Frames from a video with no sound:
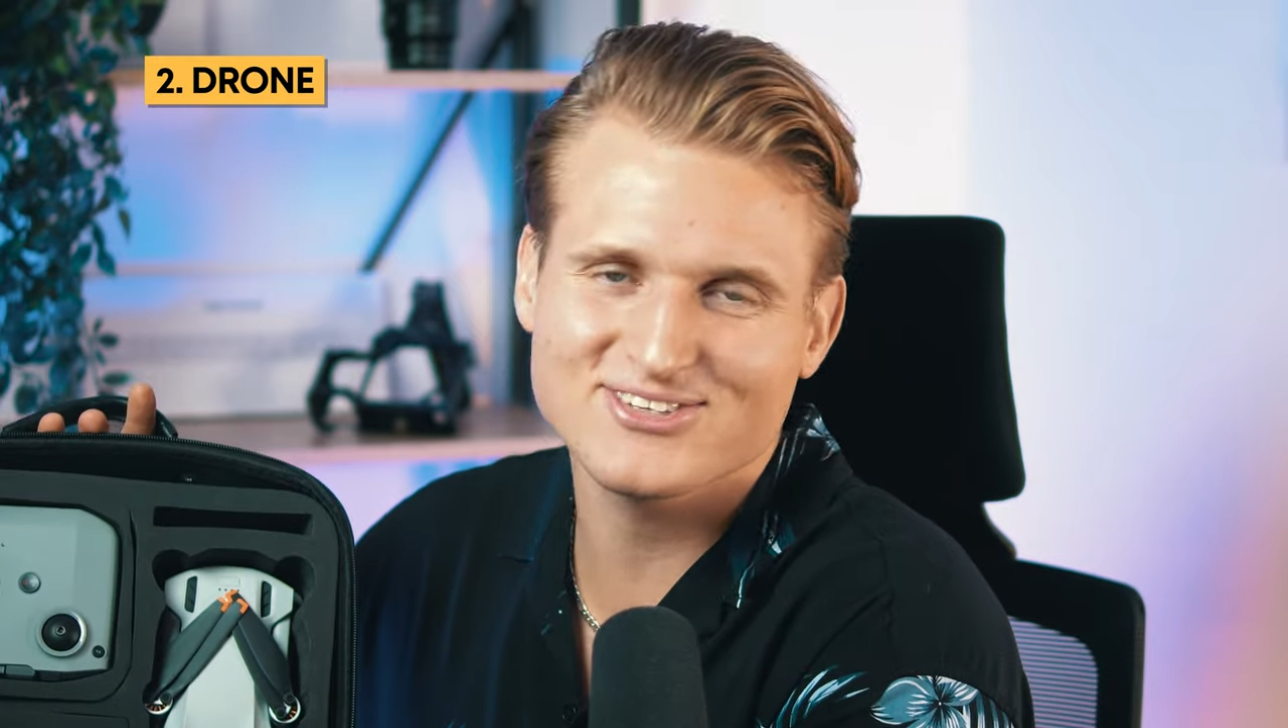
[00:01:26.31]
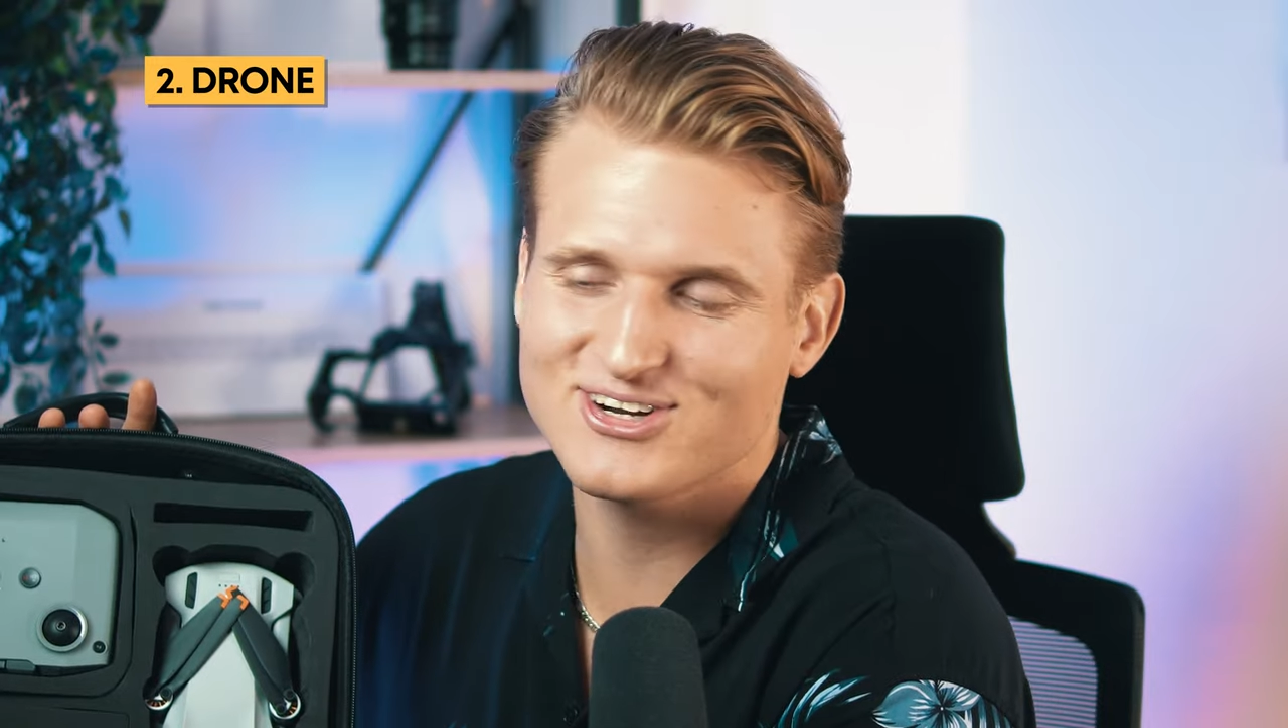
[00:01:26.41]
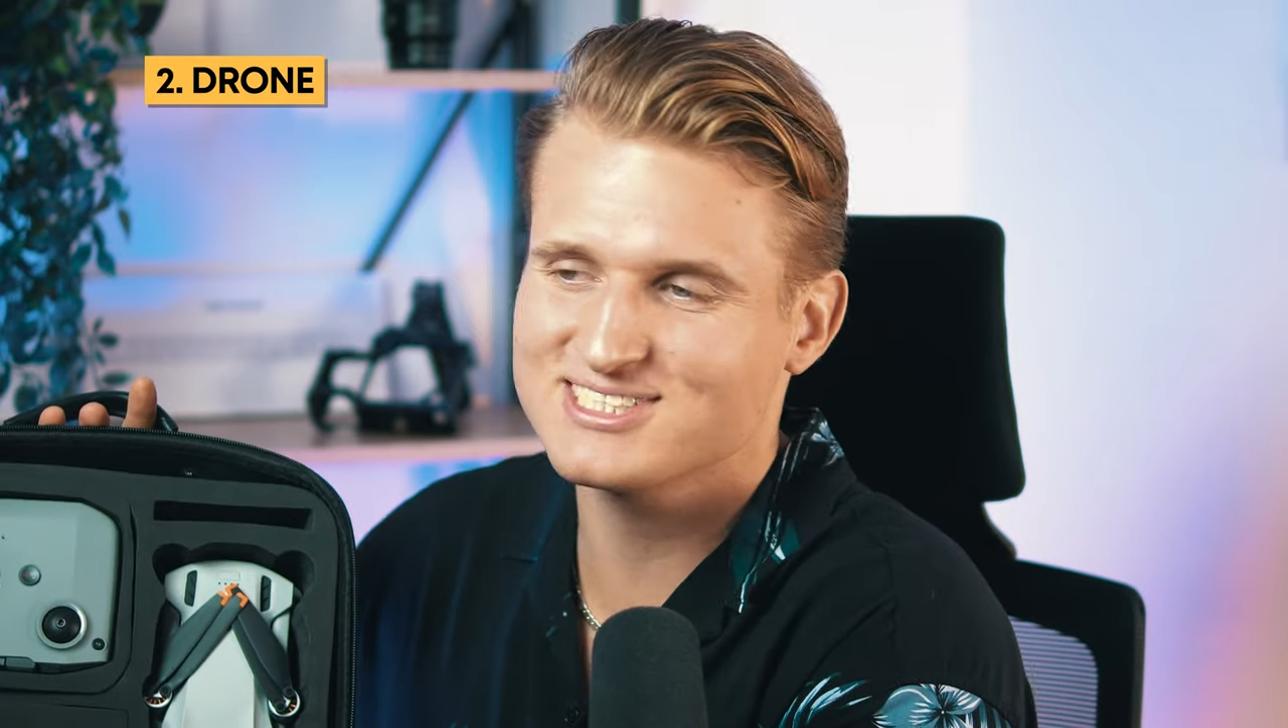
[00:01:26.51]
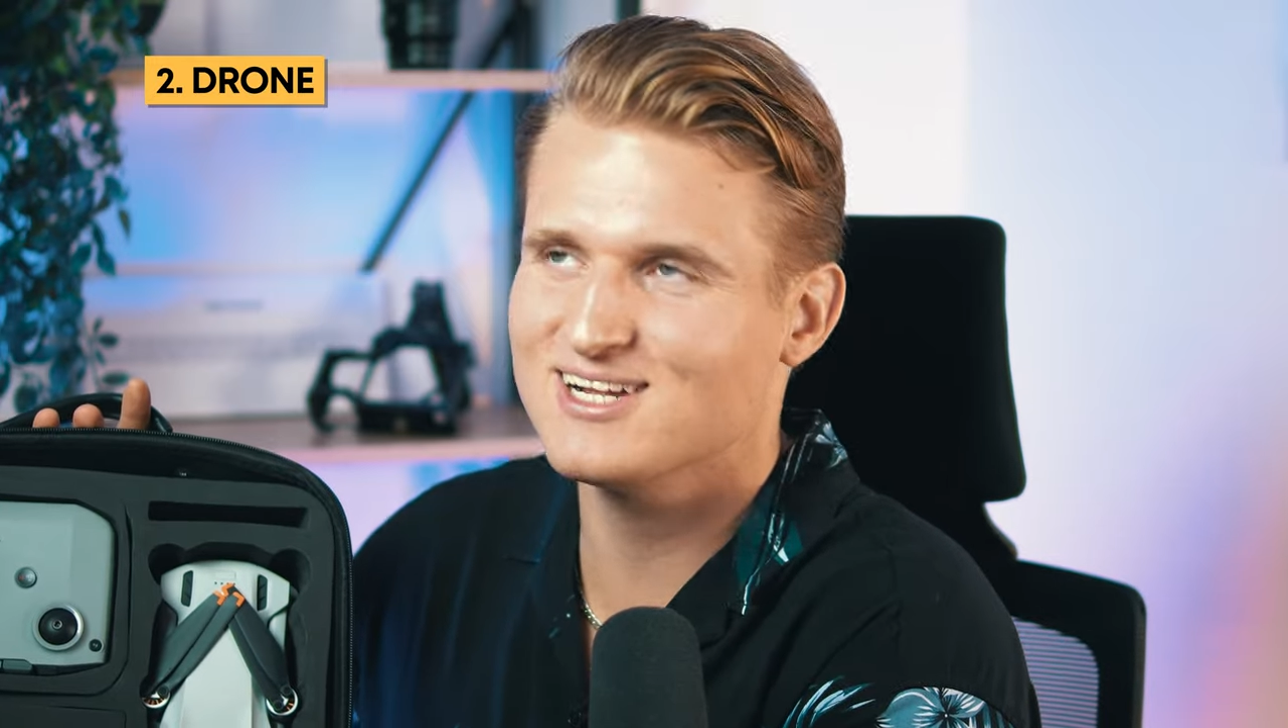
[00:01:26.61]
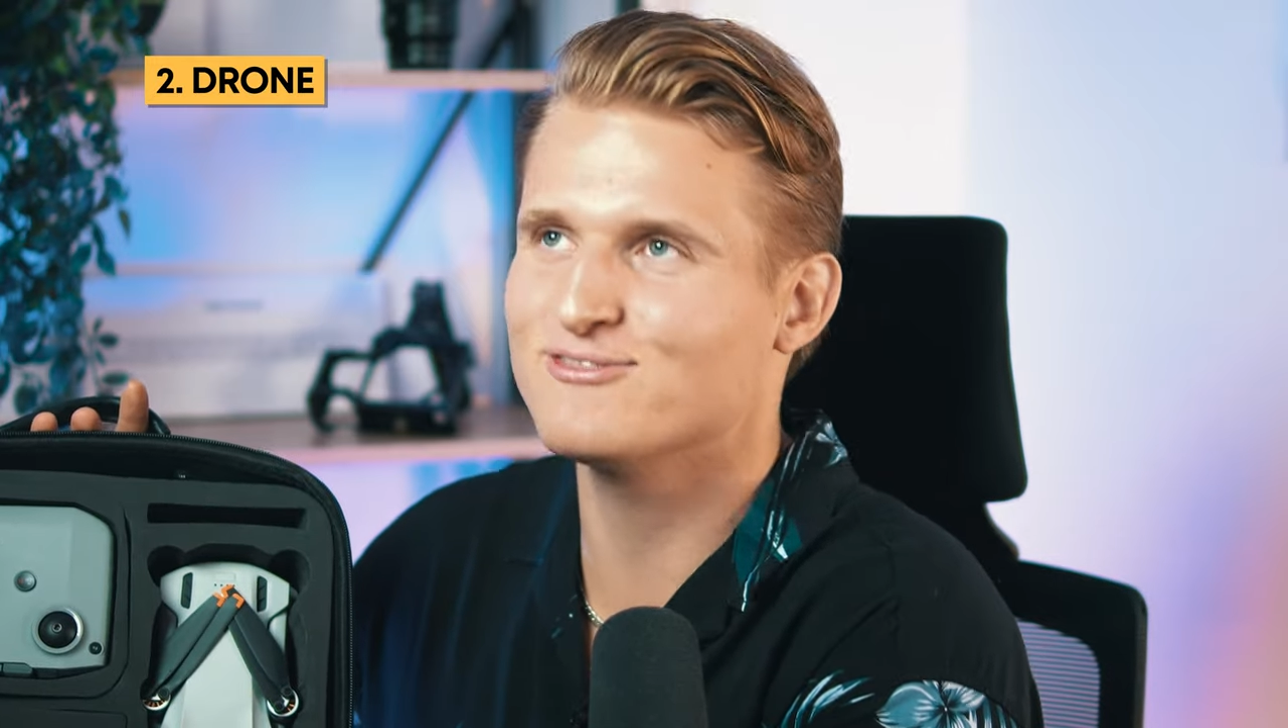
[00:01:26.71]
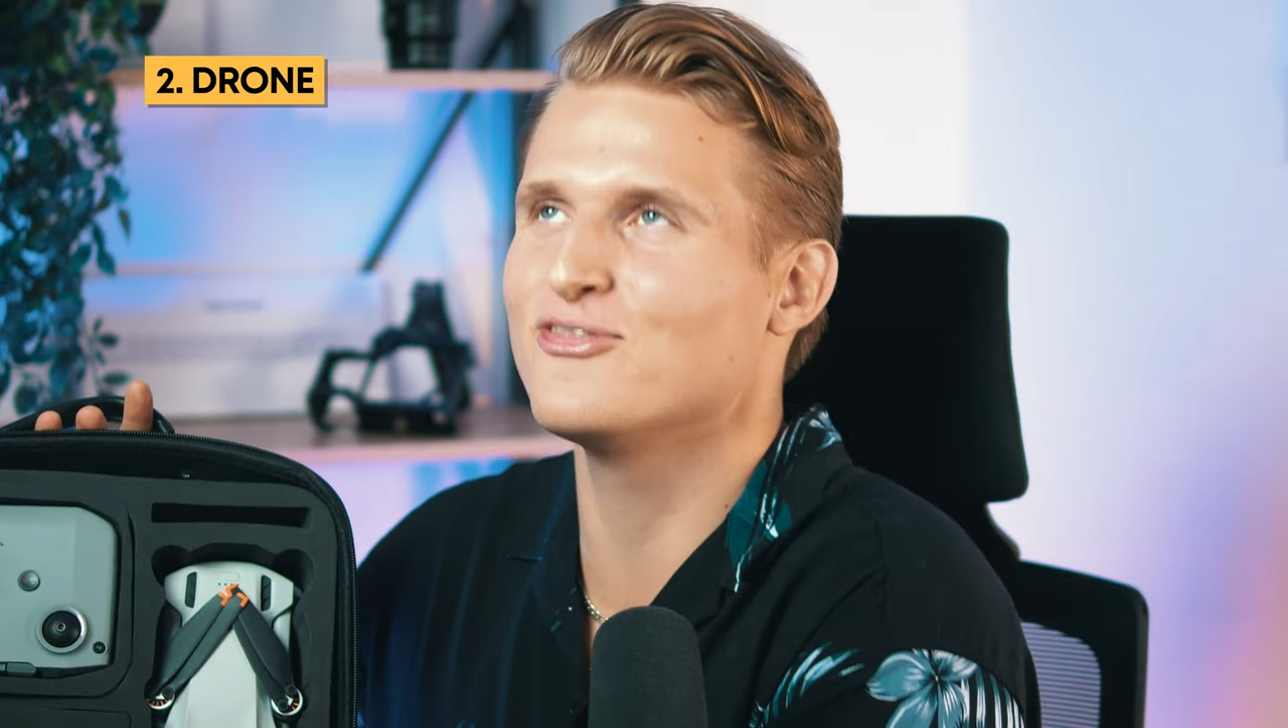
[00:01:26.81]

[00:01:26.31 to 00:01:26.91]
to yourself,